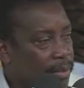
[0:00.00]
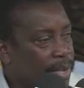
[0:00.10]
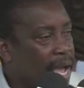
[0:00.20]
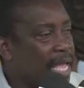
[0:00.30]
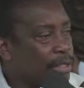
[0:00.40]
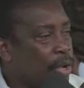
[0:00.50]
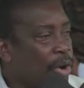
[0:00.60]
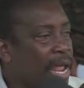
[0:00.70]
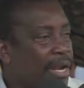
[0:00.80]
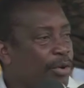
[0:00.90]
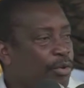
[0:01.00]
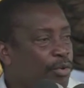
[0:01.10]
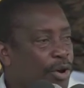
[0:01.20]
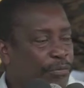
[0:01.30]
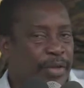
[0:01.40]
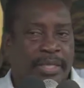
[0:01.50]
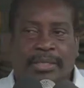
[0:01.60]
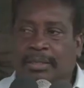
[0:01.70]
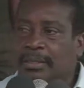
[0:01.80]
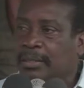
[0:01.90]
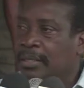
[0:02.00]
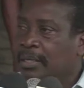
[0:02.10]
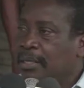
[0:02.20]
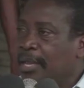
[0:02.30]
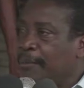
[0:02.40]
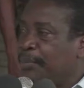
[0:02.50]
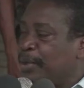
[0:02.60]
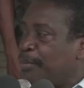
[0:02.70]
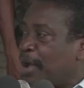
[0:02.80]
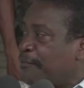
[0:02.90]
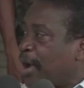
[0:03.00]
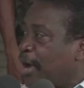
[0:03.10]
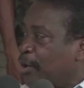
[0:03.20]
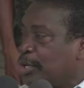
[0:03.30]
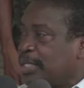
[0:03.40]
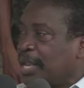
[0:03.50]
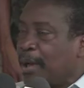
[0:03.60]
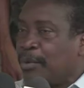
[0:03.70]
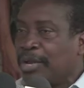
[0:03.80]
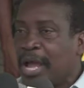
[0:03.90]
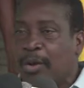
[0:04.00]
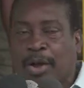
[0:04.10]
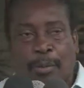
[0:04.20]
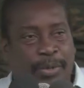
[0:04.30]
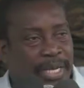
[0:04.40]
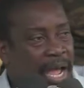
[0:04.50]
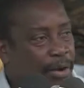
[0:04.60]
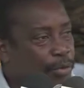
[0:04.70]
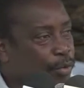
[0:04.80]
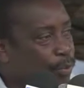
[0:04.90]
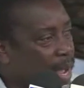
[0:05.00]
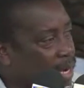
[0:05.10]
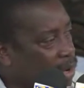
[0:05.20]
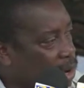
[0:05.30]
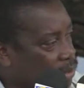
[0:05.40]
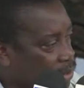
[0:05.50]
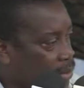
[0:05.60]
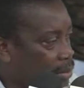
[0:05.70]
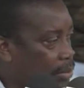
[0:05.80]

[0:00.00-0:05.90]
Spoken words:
Because now that the road fixed, then people are firing us sending money and we are going to put on room on the house.